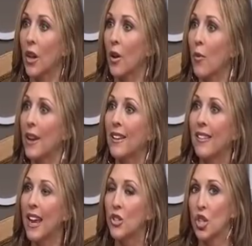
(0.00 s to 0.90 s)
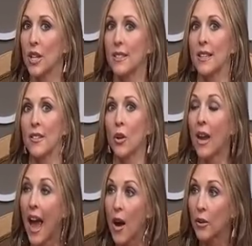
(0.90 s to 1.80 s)
their regulations in their
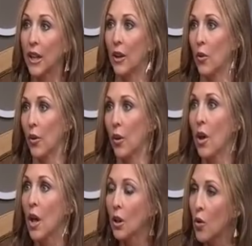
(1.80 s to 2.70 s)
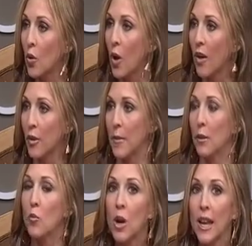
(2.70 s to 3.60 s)
county or their local
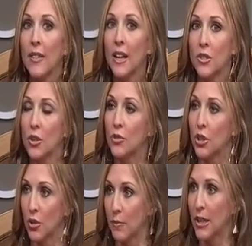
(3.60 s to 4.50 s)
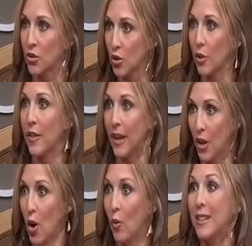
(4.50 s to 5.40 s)
government. What can they do to make sure that they
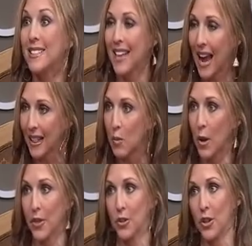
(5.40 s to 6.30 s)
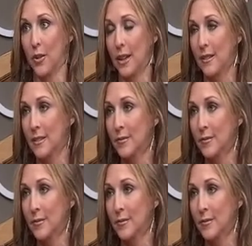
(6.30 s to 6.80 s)
know exactly what they're doing?